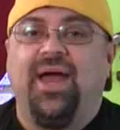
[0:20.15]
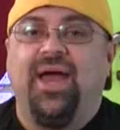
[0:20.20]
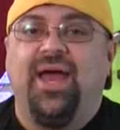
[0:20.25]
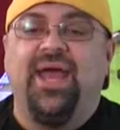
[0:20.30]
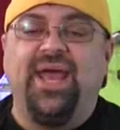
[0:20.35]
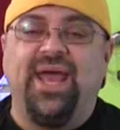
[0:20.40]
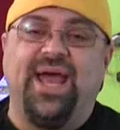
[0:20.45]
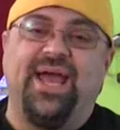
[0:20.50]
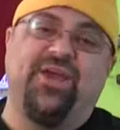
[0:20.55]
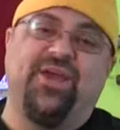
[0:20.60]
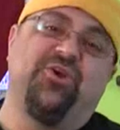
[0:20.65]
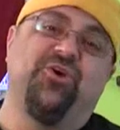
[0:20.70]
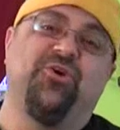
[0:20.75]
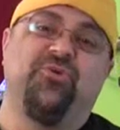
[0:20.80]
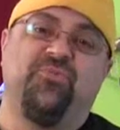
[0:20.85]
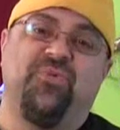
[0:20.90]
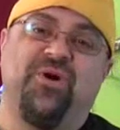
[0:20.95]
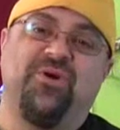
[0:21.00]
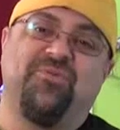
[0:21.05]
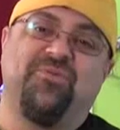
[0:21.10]
Hey, how you
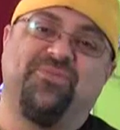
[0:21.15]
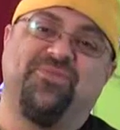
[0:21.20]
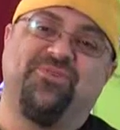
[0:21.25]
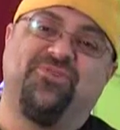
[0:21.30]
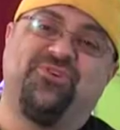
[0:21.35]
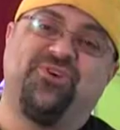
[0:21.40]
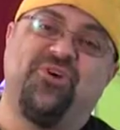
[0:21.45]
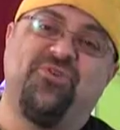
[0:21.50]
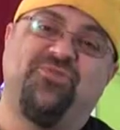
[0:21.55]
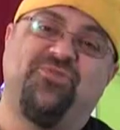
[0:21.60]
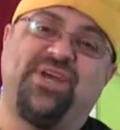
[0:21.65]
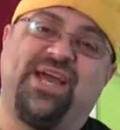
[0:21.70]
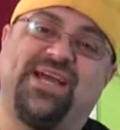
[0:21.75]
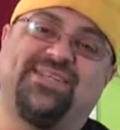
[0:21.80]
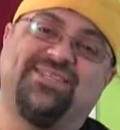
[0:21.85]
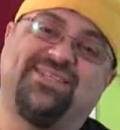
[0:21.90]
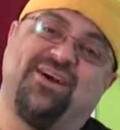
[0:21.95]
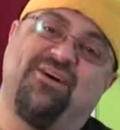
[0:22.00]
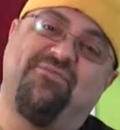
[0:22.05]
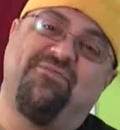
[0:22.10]
doing? Welcome to the show. Jack
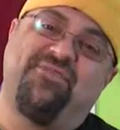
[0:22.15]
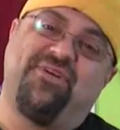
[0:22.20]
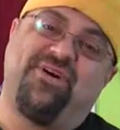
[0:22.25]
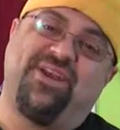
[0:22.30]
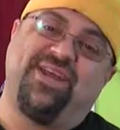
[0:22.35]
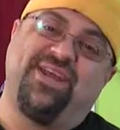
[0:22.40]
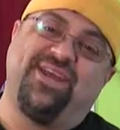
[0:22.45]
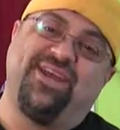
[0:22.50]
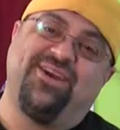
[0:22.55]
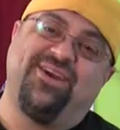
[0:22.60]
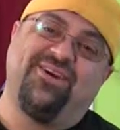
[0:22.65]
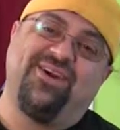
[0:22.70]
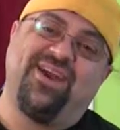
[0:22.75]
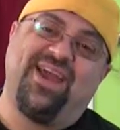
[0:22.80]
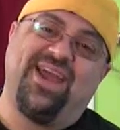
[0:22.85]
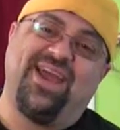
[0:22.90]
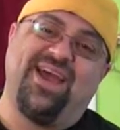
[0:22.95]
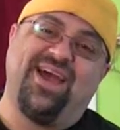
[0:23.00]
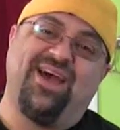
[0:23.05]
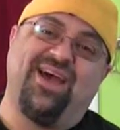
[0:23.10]
Scalfani here,
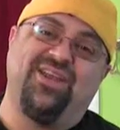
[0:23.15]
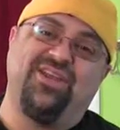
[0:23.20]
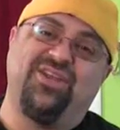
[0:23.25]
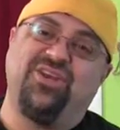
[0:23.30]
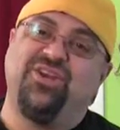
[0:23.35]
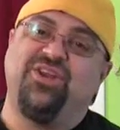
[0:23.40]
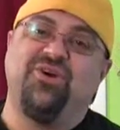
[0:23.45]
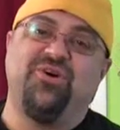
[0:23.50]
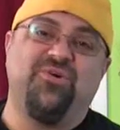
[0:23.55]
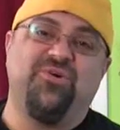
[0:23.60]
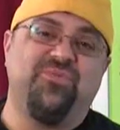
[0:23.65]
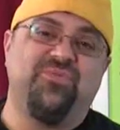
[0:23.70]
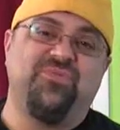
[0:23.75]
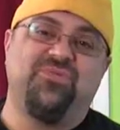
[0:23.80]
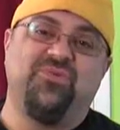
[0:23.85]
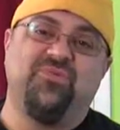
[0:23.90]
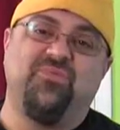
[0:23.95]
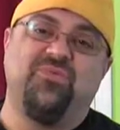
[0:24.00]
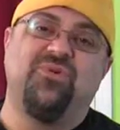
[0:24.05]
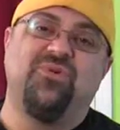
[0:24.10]
and you know,
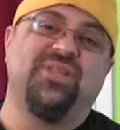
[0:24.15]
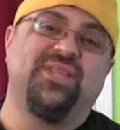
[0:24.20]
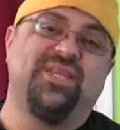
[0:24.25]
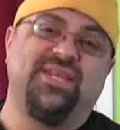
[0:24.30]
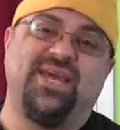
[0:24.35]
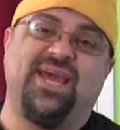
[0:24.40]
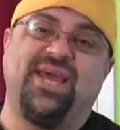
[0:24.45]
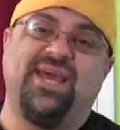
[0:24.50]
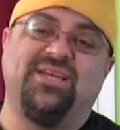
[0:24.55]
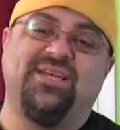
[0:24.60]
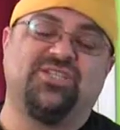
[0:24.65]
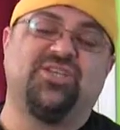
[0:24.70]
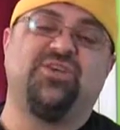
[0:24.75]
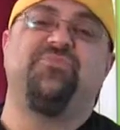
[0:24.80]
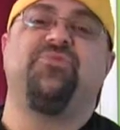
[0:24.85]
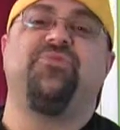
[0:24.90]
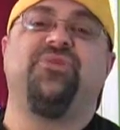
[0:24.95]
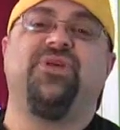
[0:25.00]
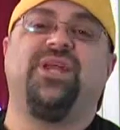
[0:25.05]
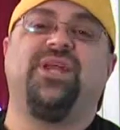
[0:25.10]
the word of the day is
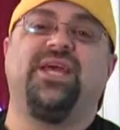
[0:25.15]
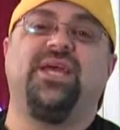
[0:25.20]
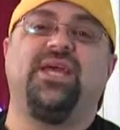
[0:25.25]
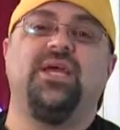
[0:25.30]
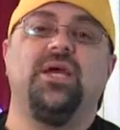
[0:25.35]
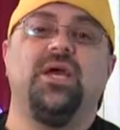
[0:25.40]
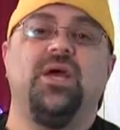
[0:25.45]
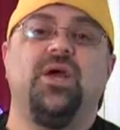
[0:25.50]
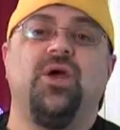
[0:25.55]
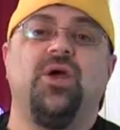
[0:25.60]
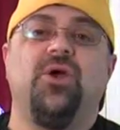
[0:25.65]
community.